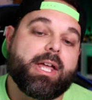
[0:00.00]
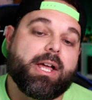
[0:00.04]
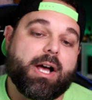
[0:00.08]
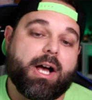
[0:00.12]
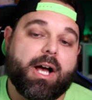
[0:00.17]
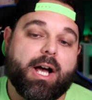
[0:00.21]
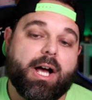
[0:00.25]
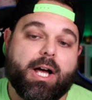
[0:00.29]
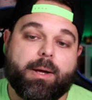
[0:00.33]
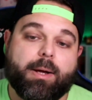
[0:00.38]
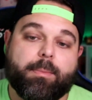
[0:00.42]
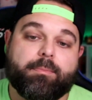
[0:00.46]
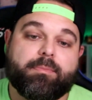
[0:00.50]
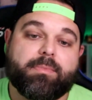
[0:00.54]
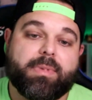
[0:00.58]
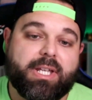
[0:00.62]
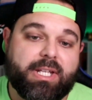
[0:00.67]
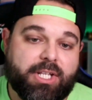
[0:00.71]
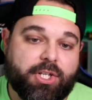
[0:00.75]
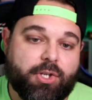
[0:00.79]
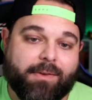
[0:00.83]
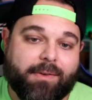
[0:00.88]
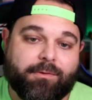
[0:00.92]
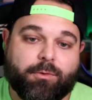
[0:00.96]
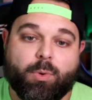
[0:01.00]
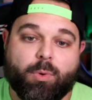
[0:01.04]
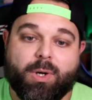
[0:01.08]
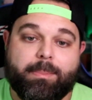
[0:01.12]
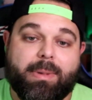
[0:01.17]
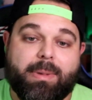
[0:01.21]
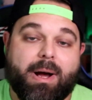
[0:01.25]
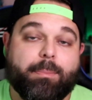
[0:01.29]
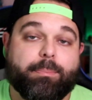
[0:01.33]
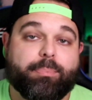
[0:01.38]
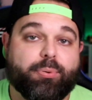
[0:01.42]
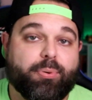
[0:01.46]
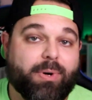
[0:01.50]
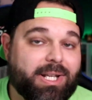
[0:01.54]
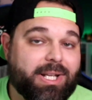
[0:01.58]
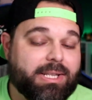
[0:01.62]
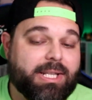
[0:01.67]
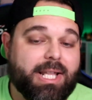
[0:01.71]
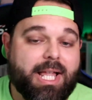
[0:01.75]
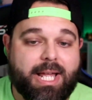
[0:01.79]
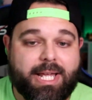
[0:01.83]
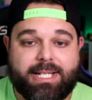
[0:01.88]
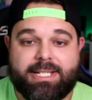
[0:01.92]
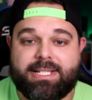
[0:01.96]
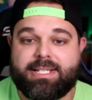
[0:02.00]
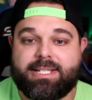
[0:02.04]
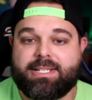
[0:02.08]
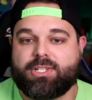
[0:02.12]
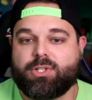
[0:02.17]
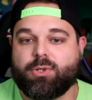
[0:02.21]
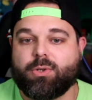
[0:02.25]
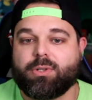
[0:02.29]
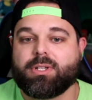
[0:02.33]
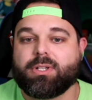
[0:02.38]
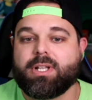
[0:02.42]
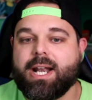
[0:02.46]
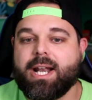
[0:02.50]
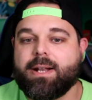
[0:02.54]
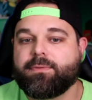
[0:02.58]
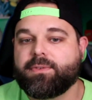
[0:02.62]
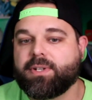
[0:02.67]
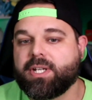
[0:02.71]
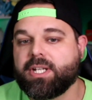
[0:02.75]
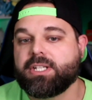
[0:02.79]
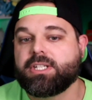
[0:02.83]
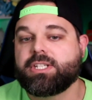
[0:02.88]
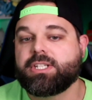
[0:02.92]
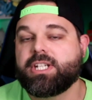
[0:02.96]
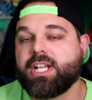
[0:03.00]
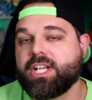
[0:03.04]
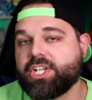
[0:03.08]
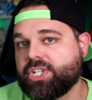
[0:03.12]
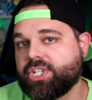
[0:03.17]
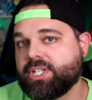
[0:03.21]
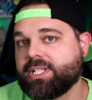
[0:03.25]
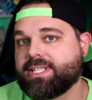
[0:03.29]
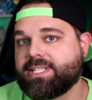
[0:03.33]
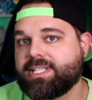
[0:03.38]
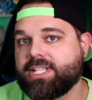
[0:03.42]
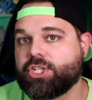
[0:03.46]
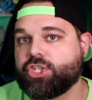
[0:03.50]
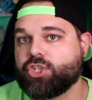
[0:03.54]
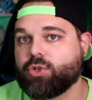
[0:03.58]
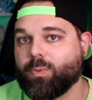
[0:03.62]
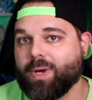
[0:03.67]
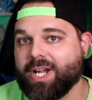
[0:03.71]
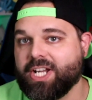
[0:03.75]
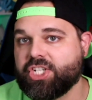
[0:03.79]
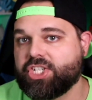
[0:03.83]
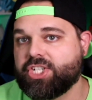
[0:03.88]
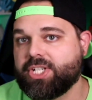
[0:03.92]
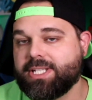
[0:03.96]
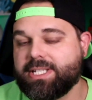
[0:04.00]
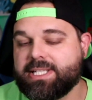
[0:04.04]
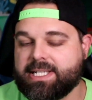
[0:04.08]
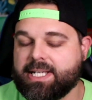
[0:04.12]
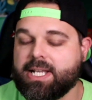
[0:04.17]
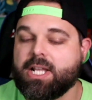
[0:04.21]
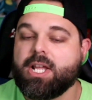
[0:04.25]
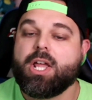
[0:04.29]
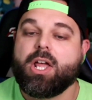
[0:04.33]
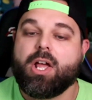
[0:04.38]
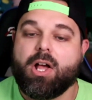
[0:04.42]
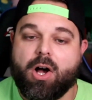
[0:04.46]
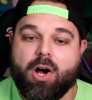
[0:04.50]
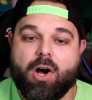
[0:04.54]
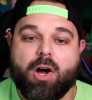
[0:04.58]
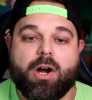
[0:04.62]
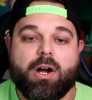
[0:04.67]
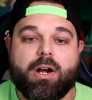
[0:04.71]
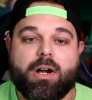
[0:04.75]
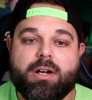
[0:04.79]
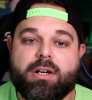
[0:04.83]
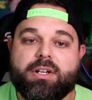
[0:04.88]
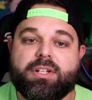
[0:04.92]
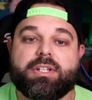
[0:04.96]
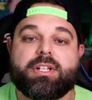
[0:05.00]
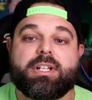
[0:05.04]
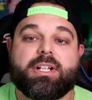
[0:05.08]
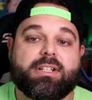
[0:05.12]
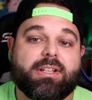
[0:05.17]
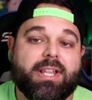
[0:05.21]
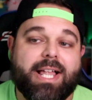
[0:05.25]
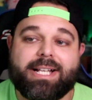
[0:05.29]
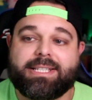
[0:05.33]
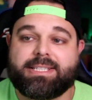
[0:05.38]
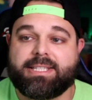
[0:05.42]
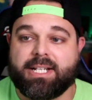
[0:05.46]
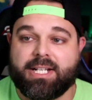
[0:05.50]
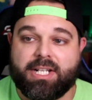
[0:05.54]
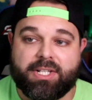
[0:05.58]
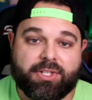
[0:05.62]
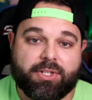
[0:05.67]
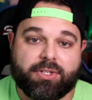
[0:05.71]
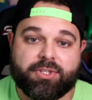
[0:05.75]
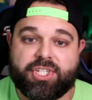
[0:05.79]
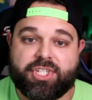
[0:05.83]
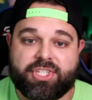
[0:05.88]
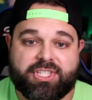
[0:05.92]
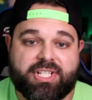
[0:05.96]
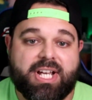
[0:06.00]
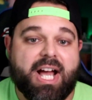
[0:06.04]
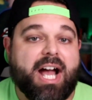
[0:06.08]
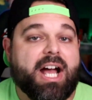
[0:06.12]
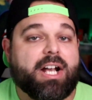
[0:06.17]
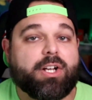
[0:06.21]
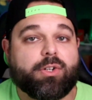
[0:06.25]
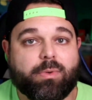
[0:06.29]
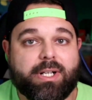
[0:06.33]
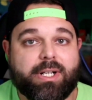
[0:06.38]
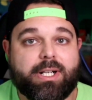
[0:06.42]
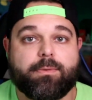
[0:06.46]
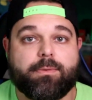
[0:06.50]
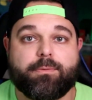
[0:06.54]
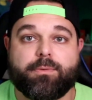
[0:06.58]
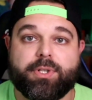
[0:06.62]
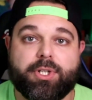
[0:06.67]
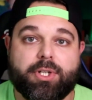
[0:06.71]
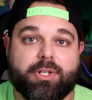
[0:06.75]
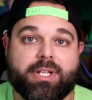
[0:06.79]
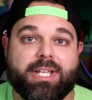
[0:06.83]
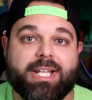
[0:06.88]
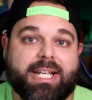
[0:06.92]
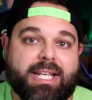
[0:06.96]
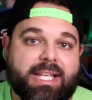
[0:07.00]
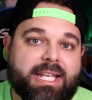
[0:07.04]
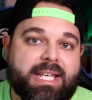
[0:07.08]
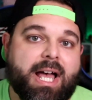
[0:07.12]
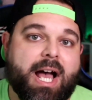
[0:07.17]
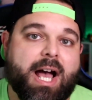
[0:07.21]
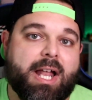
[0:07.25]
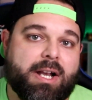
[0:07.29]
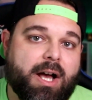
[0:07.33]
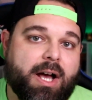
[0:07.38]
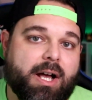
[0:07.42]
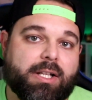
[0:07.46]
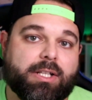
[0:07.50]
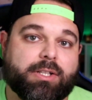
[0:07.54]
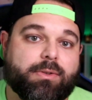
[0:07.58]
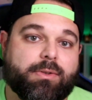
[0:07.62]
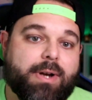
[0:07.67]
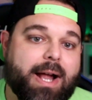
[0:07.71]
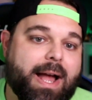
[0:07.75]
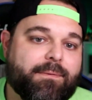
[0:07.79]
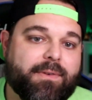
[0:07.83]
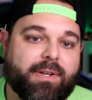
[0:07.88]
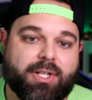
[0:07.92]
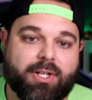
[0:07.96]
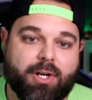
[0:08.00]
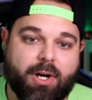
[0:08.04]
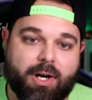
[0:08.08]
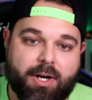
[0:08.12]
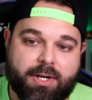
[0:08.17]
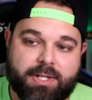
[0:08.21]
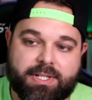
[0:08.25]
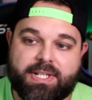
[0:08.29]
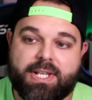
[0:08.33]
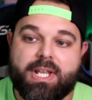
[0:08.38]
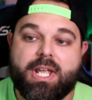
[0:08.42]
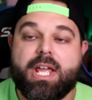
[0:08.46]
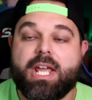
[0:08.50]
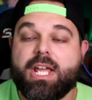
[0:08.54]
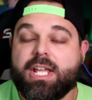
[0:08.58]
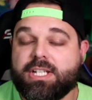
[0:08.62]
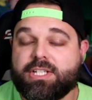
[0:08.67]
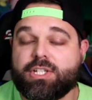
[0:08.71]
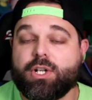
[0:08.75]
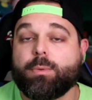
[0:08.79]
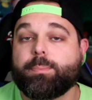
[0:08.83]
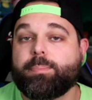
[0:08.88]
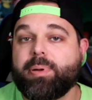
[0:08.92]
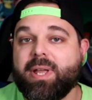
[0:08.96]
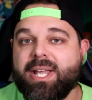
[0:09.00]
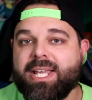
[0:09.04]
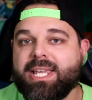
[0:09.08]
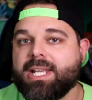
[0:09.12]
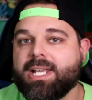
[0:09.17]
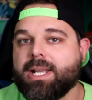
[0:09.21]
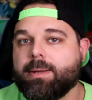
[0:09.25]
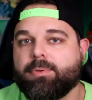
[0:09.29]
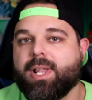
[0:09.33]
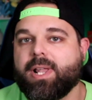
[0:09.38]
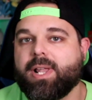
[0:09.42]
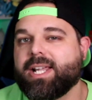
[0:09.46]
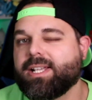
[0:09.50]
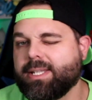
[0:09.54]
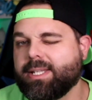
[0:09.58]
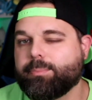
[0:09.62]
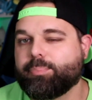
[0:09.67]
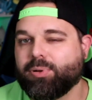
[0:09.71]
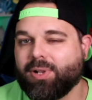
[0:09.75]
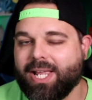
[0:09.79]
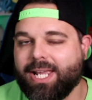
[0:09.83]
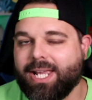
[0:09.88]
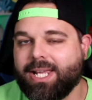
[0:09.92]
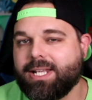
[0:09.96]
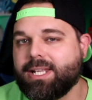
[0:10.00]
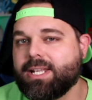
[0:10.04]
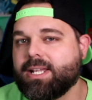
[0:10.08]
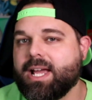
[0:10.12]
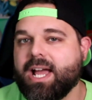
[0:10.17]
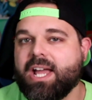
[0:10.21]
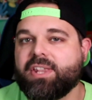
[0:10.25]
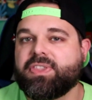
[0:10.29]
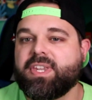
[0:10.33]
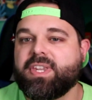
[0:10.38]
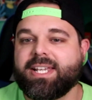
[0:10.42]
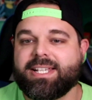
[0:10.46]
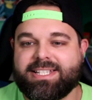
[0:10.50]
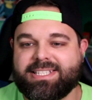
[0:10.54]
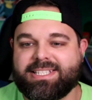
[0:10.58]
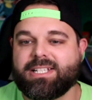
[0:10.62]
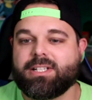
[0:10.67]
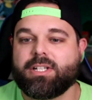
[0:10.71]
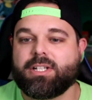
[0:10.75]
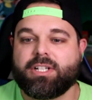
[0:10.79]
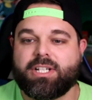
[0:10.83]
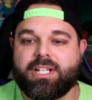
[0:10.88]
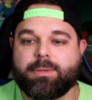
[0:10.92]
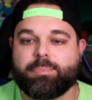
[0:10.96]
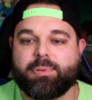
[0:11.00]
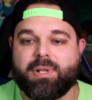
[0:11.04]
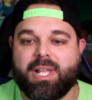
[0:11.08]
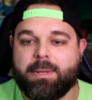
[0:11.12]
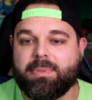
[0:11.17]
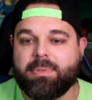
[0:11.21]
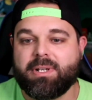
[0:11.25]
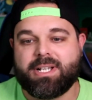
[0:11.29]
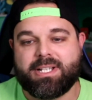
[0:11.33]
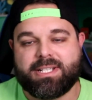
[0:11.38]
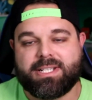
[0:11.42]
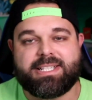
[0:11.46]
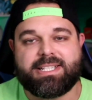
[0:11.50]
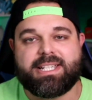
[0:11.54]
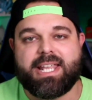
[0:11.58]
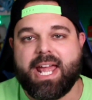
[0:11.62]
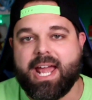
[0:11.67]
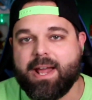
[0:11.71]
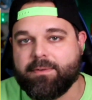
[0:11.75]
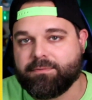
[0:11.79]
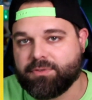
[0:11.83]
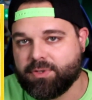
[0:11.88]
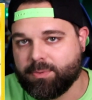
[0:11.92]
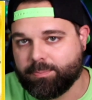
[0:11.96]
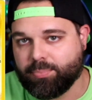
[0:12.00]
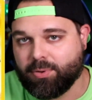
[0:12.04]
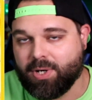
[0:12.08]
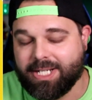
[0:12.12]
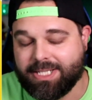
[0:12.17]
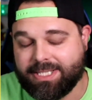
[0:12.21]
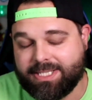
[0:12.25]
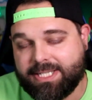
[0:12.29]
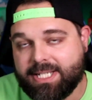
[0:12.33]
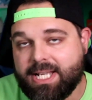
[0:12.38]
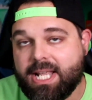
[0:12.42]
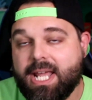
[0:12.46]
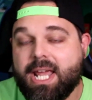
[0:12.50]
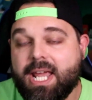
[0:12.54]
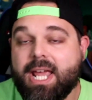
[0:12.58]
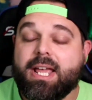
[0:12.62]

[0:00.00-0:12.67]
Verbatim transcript: Um, and you don't have to worry about print lines. So a lot of condition situations are neglected and they're just gotten rid of when you're getting non-holographic cards. So picking up lightly played, I think is still a good play because it's half the price.